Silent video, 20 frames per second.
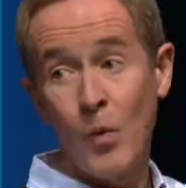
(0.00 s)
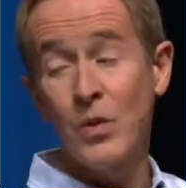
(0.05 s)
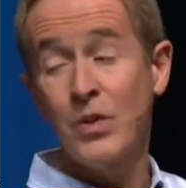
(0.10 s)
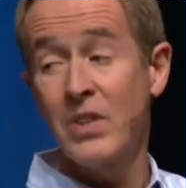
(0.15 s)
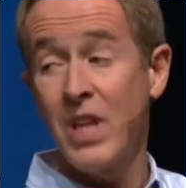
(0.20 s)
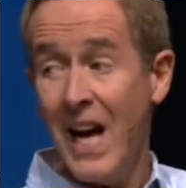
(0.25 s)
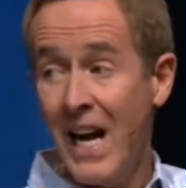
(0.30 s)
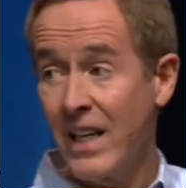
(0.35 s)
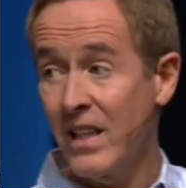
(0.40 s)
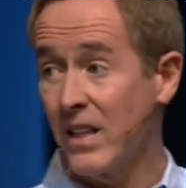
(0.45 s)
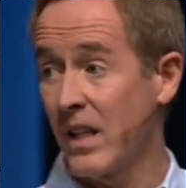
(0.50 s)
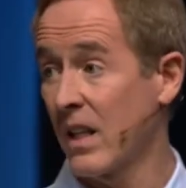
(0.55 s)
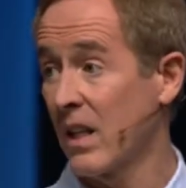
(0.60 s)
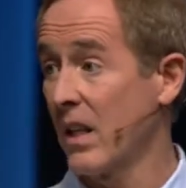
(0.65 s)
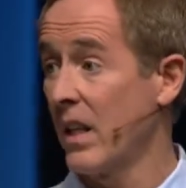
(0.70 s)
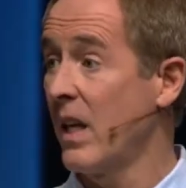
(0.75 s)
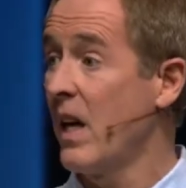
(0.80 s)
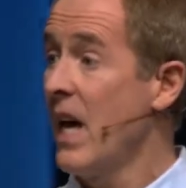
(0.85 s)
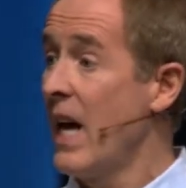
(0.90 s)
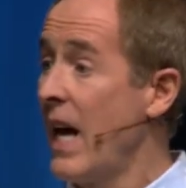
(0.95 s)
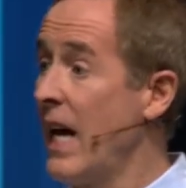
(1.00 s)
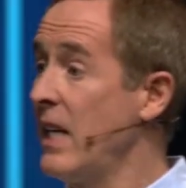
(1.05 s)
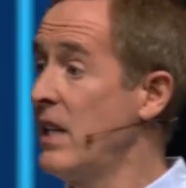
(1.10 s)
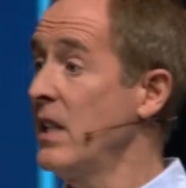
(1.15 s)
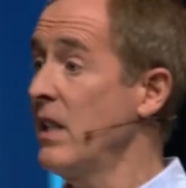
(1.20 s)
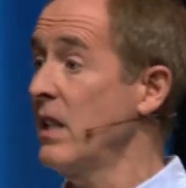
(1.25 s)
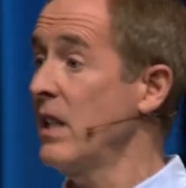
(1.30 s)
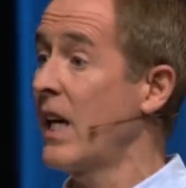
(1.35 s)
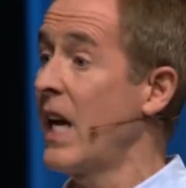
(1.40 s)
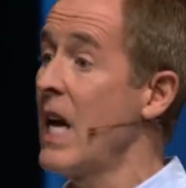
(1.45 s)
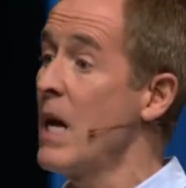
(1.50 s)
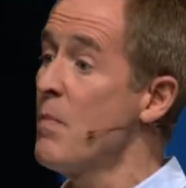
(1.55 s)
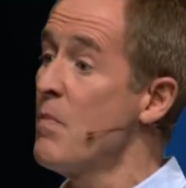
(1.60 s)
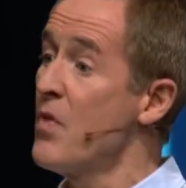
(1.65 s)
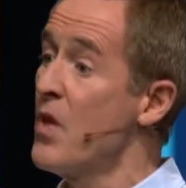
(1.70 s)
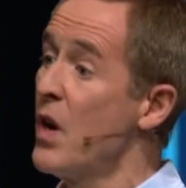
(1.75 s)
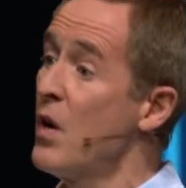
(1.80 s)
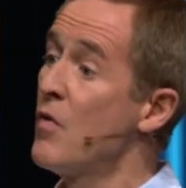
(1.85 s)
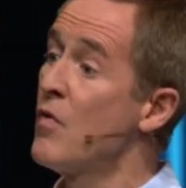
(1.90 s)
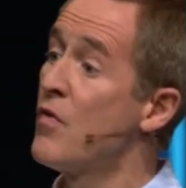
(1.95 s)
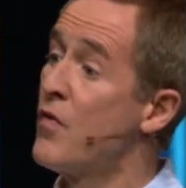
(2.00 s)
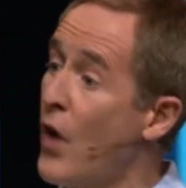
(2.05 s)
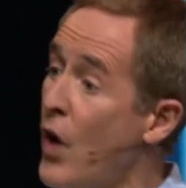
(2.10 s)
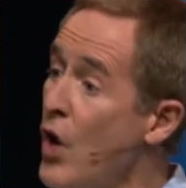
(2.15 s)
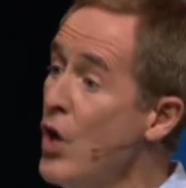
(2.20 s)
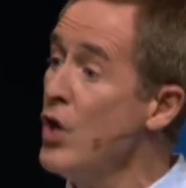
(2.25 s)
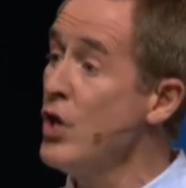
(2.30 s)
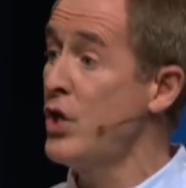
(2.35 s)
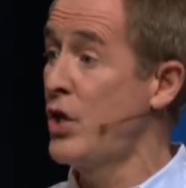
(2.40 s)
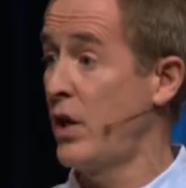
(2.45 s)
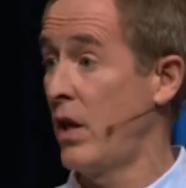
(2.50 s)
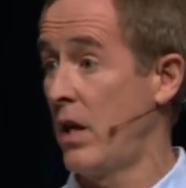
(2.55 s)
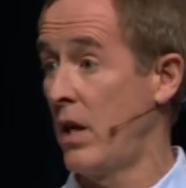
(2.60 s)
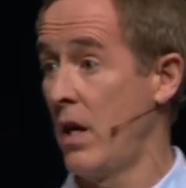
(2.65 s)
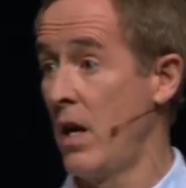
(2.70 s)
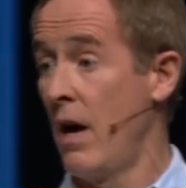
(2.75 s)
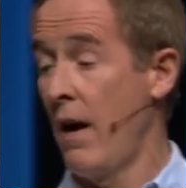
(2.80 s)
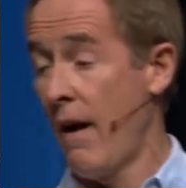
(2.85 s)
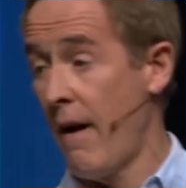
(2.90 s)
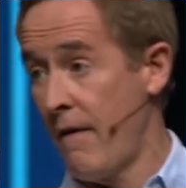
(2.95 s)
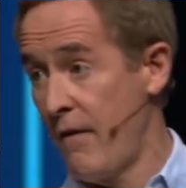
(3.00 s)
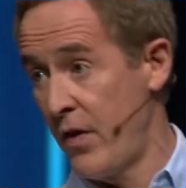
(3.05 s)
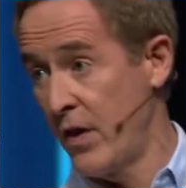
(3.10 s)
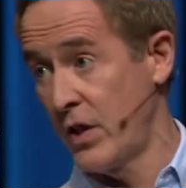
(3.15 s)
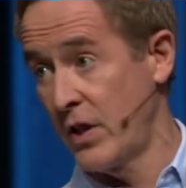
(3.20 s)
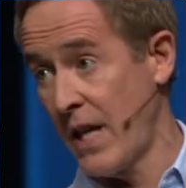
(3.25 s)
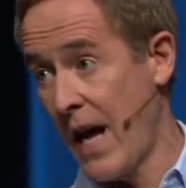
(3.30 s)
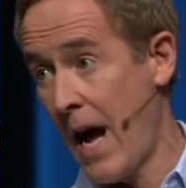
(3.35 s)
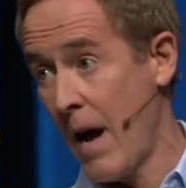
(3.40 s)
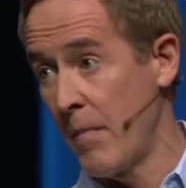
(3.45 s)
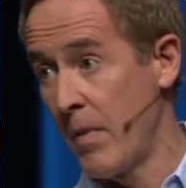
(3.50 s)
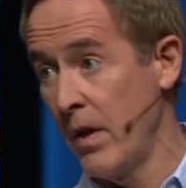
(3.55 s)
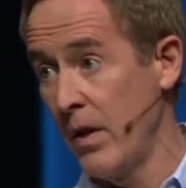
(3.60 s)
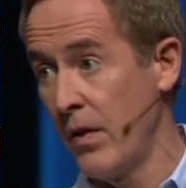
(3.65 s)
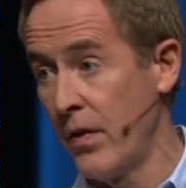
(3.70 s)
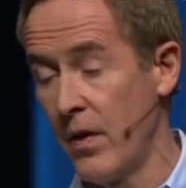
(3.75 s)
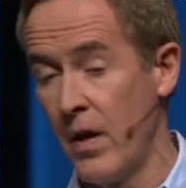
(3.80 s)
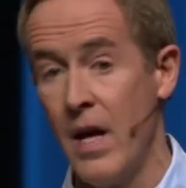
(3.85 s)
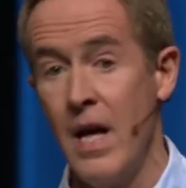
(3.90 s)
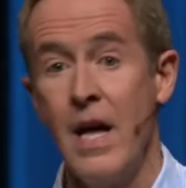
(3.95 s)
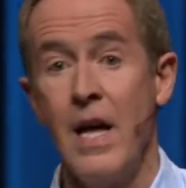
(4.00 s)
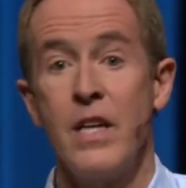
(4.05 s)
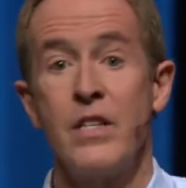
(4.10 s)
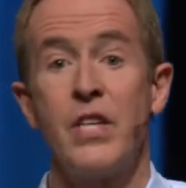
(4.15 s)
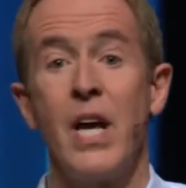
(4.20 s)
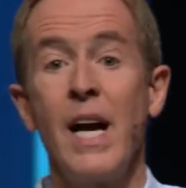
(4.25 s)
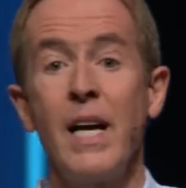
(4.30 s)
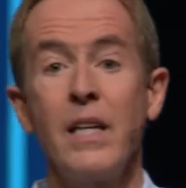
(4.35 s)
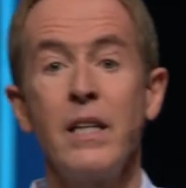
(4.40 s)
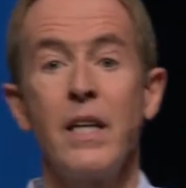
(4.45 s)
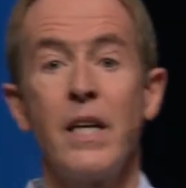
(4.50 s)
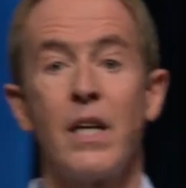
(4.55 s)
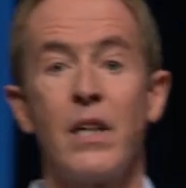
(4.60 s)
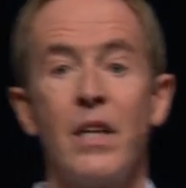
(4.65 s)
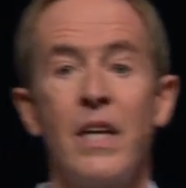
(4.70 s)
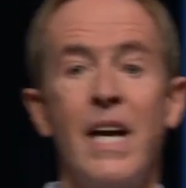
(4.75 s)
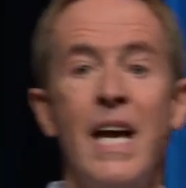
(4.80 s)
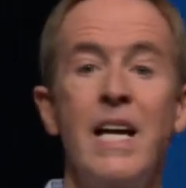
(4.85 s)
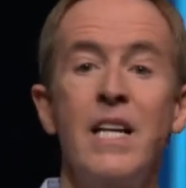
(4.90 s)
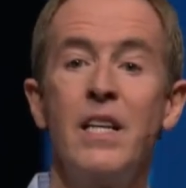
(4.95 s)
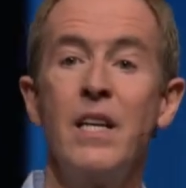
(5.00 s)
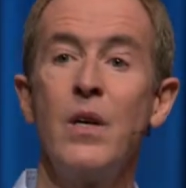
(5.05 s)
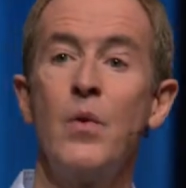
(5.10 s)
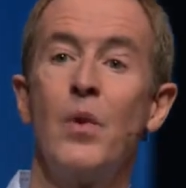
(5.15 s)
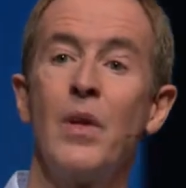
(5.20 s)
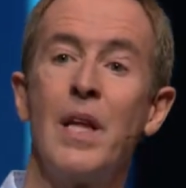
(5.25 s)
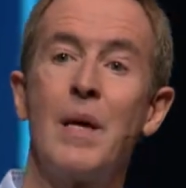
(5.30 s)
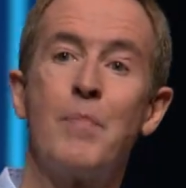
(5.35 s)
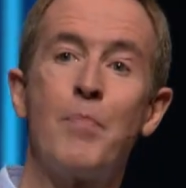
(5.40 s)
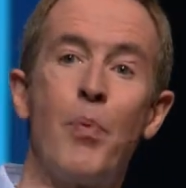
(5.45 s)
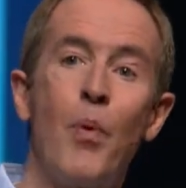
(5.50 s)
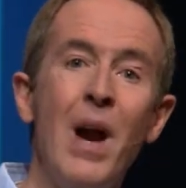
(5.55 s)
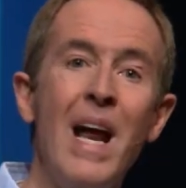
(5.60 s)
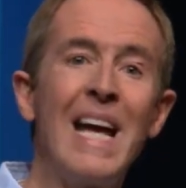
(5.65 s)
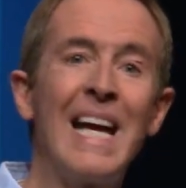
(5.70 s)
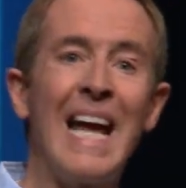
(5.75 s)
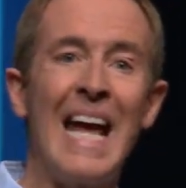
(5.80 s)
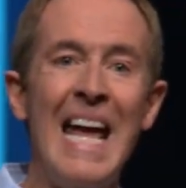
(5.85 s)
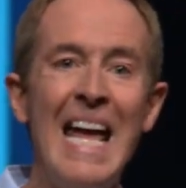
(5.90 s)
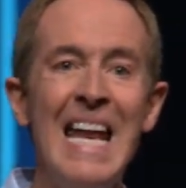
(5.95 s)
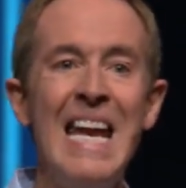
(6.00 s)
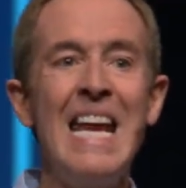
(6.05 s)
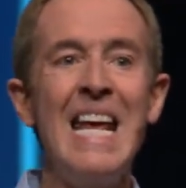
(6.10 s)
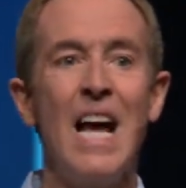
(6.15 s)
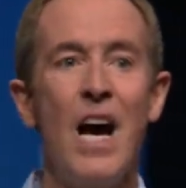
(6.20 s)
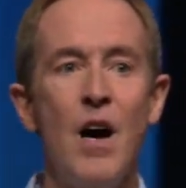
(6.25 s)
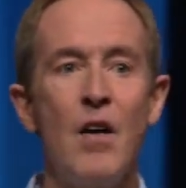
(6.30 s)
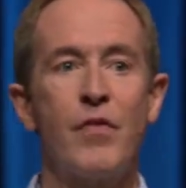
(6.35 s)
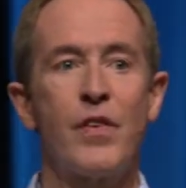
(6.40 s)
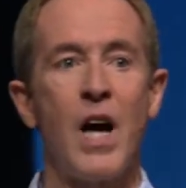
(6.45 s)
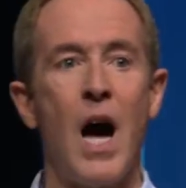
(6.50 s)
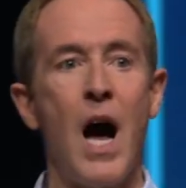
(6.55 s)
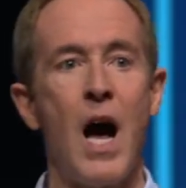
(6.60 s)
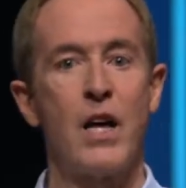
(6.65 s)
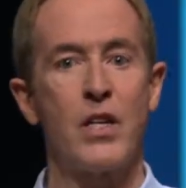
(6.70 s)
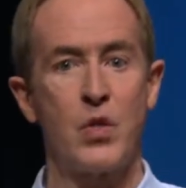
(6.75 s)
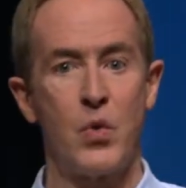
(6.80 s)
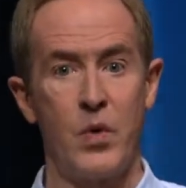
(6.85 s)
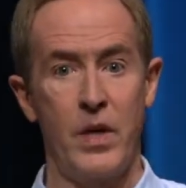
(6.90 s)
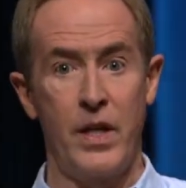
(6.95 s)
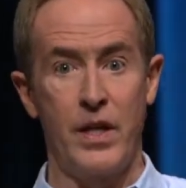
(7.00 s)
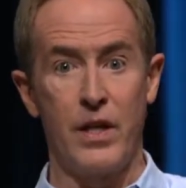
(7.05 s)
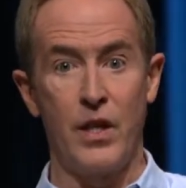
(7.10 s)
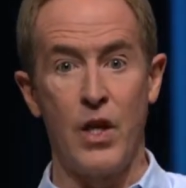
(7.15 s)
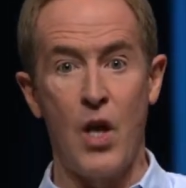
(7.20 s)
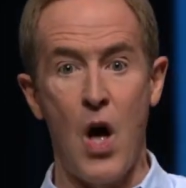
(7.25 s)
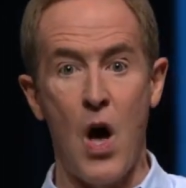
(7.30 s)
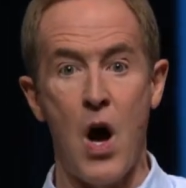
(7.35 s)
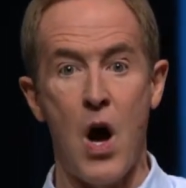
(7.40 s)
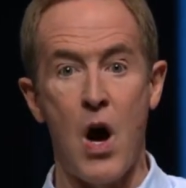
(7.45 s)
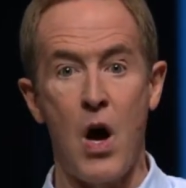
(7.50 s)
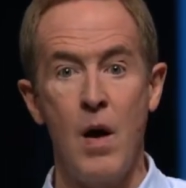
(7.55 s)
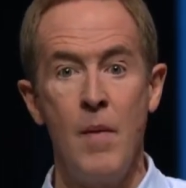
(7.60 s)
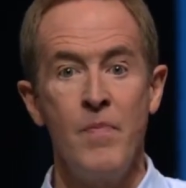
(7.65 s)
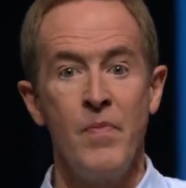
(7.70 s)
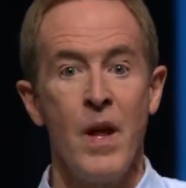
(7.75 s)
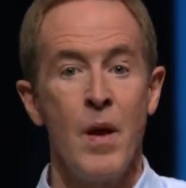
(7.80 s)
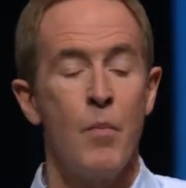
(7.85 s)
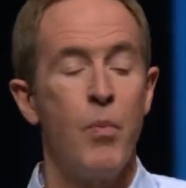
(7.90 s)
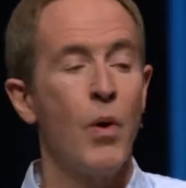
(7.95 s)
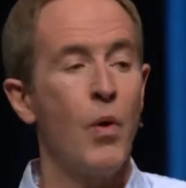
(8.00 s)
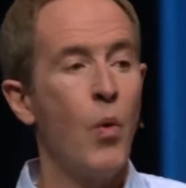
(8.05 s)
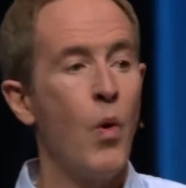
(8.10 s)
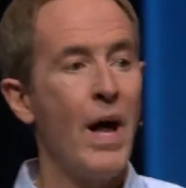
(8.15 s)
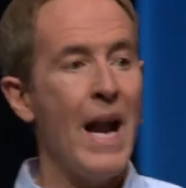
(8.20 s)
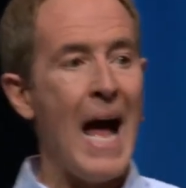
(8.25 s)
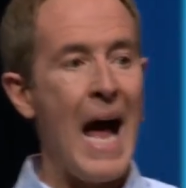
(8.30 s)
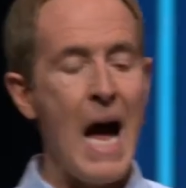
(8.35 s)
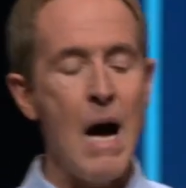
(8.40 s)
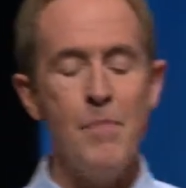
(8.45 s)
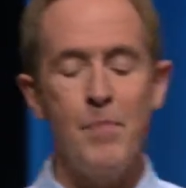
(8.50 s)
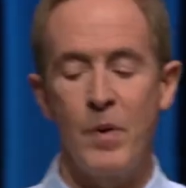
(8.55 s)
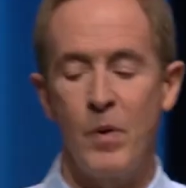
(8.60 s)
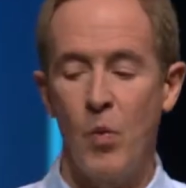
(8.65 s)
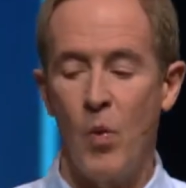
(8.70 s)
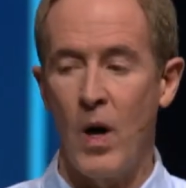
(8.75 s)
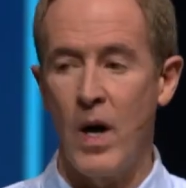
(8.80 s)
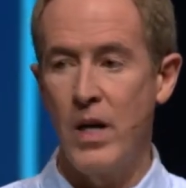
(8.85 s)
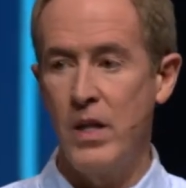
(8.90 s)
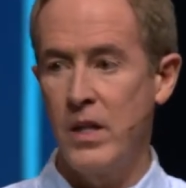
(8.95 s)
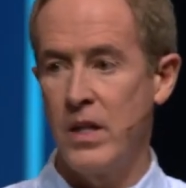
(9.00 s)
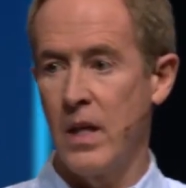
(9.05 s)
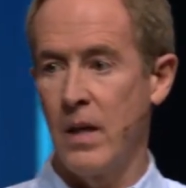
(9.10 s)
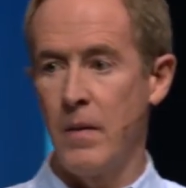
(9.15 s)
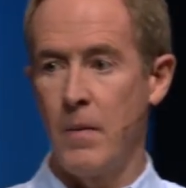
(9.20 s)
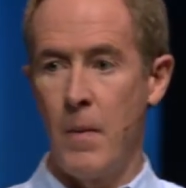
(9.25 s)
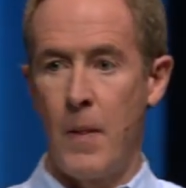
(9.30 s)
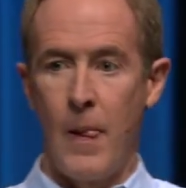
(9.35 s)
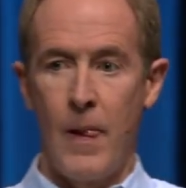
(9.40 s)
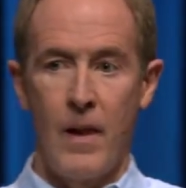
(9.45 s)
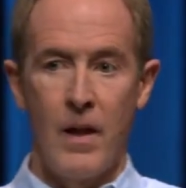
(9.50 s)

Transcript: Well, technically, he didn't keep their version of the Sabbath. Technically, he didn't really break any of God's written law. But what happened was, and